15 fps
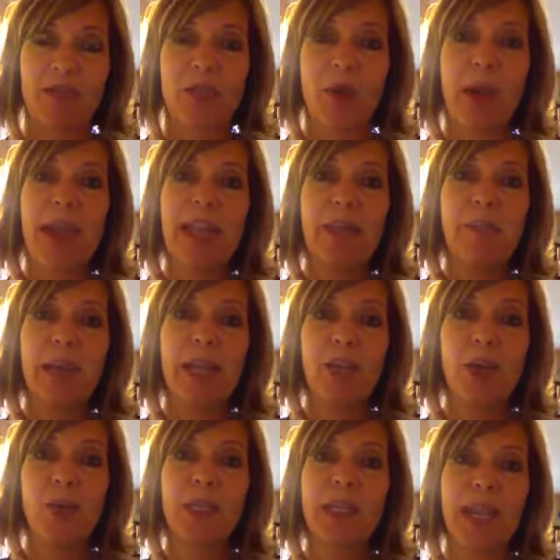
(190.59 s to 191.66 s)
So anybody
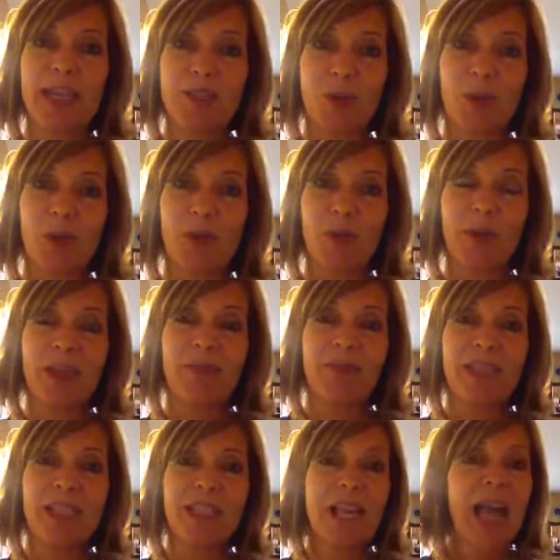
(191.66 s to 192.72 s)
who would like to order one of
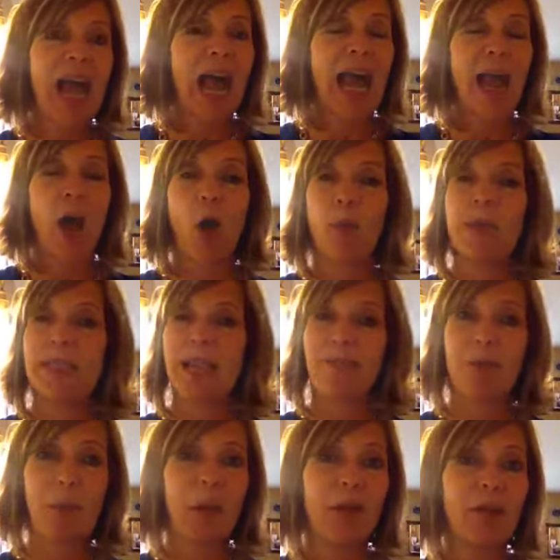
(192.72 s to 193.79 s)
these, I always
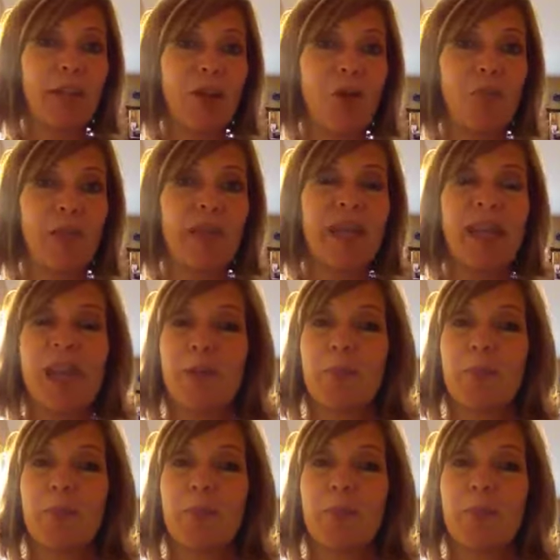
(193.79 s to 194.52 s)
have a party open.